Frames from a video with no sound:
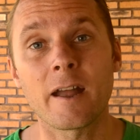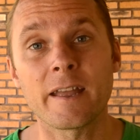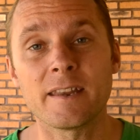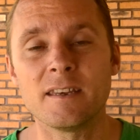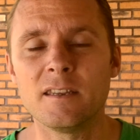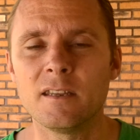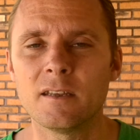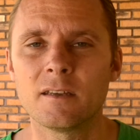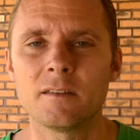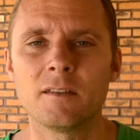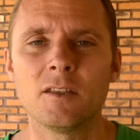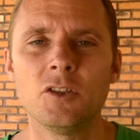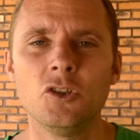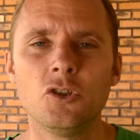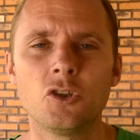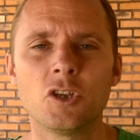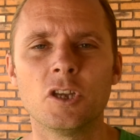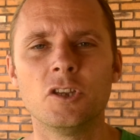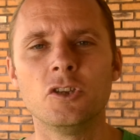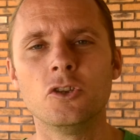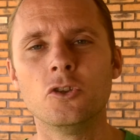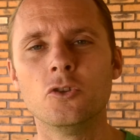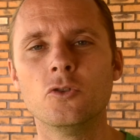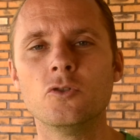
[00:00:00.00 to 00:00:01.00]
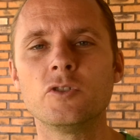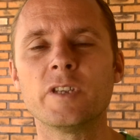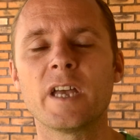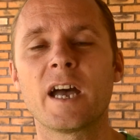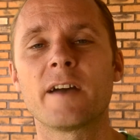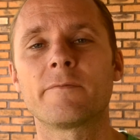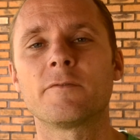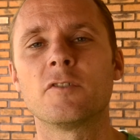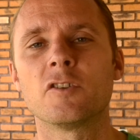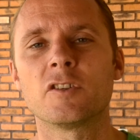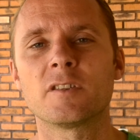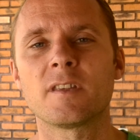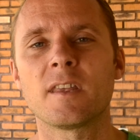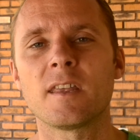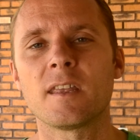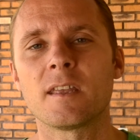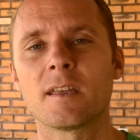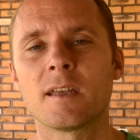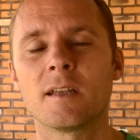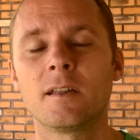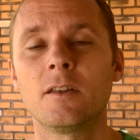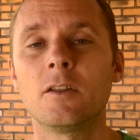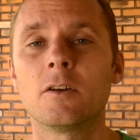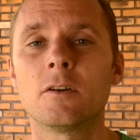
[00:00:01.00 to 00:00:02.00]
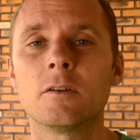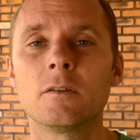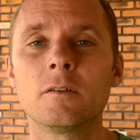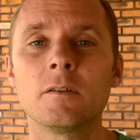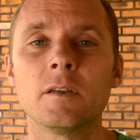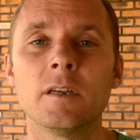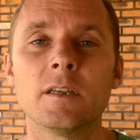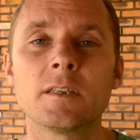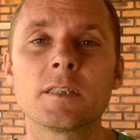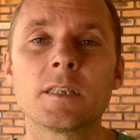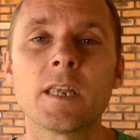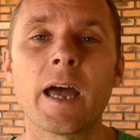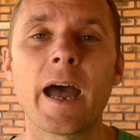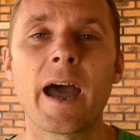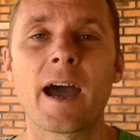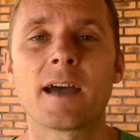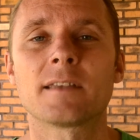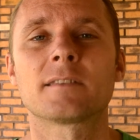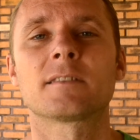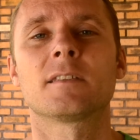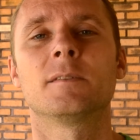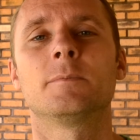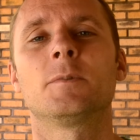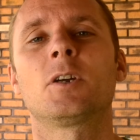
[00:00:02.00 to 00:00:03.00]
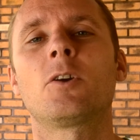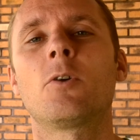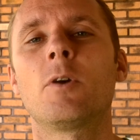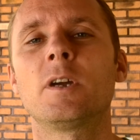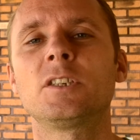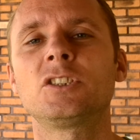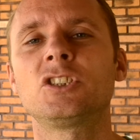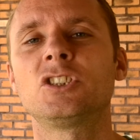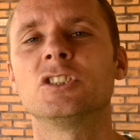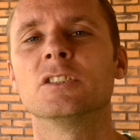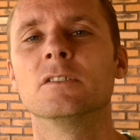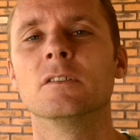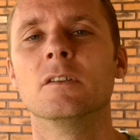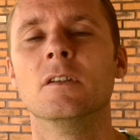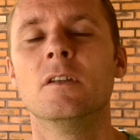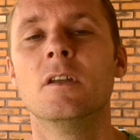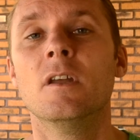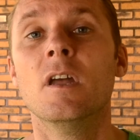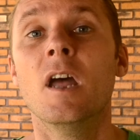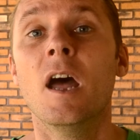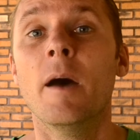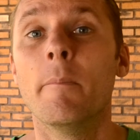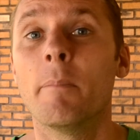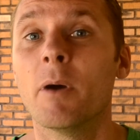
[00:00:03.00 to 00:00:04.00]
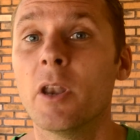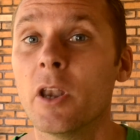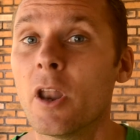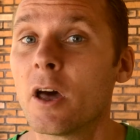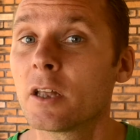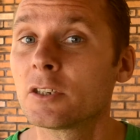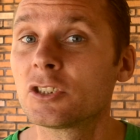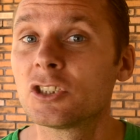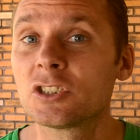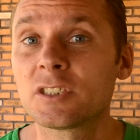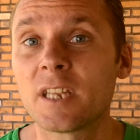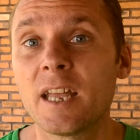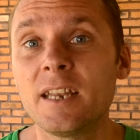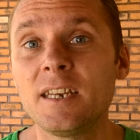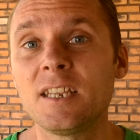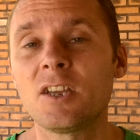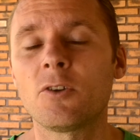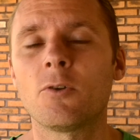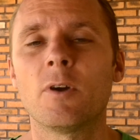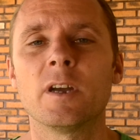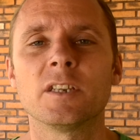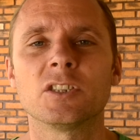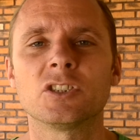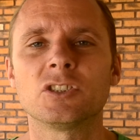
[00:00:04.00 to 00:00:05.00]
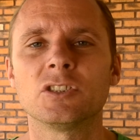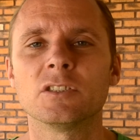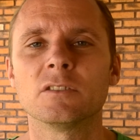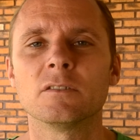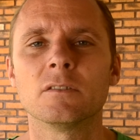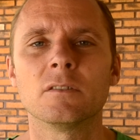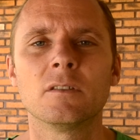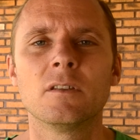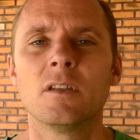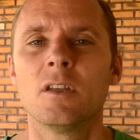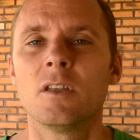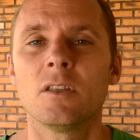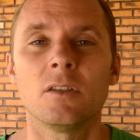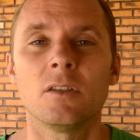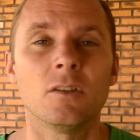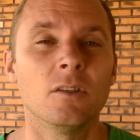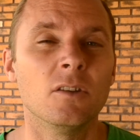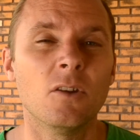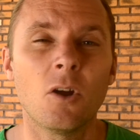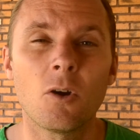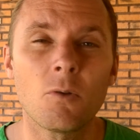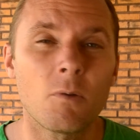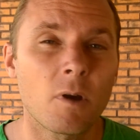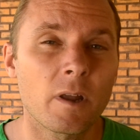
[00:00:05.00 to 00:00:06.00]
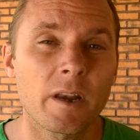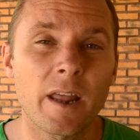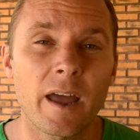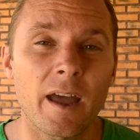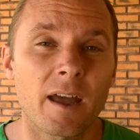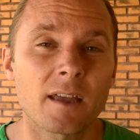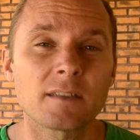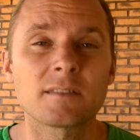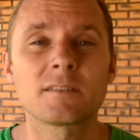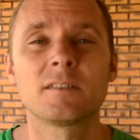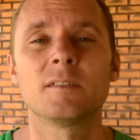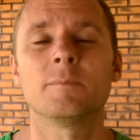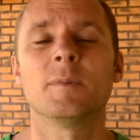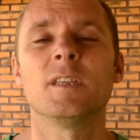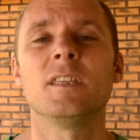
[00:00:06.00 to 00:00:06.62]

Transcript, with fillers: idea that you can use after saying hello is to ask them a question, but not just any question. You don't want to ask them a